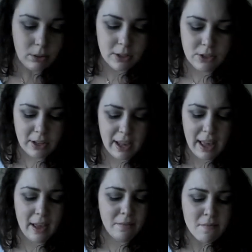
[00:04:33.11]
So
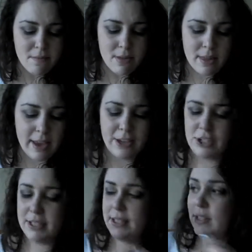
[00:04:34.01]
yeah,
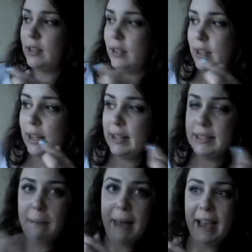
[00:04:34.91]
it's
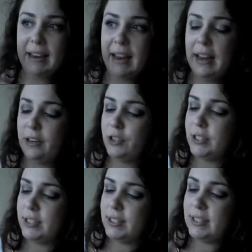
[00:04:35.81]
a magnet and you
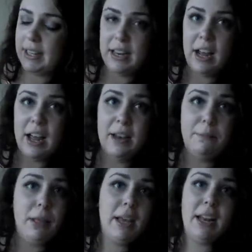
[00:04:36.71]
just stick it on,
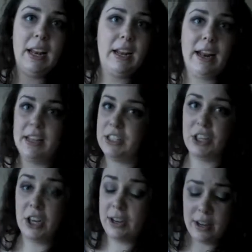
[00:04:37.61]
plug it in, and it's
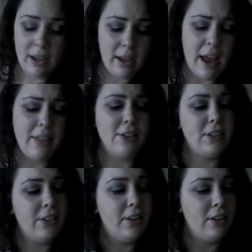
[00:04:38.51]
good. And there's a
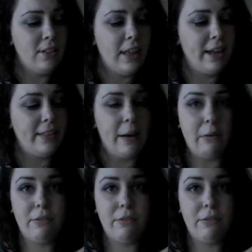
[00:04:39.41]
little light that will